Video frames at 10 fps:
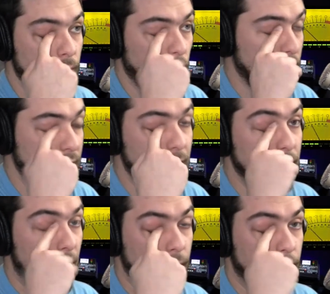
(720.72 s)
already
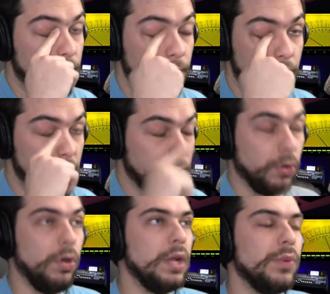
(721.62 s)
seeing that. People
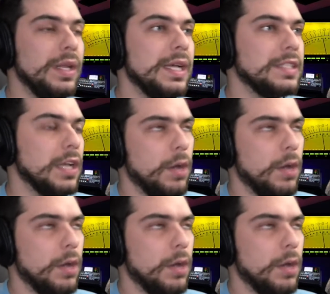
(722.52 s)
are already realizing,